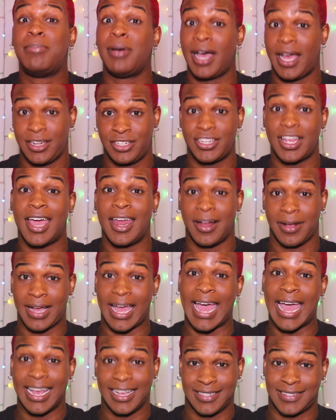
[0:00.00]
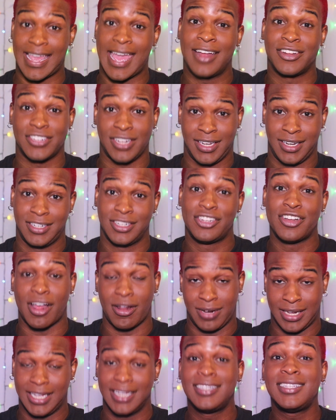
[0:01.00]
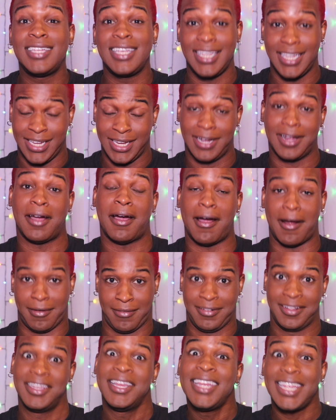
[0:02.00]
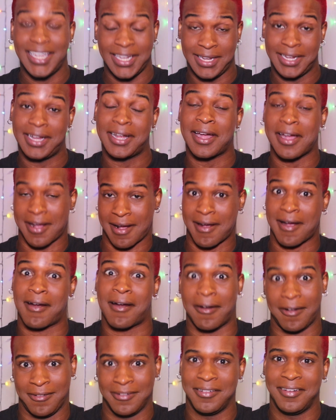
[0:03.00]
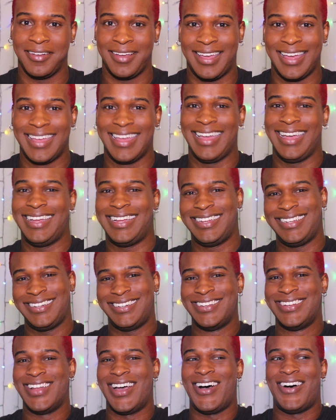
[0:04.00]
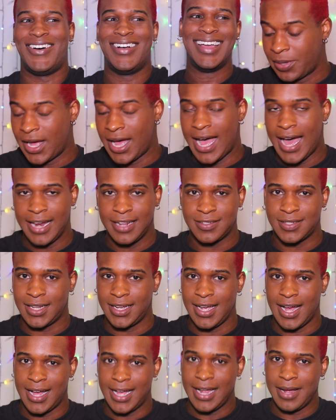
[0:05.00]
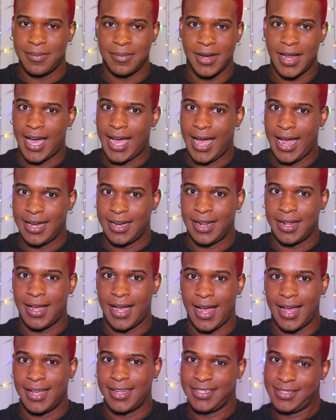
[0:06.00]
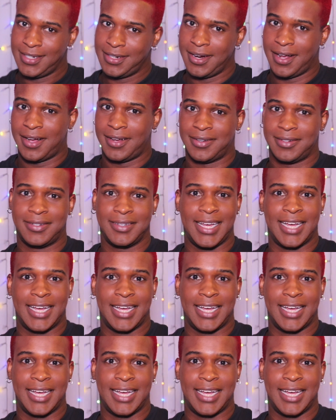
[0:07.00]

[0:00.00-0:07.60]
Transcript: budget, okay? Because Angelina Jolie's here, okay? No, but honestly, I am not, you know,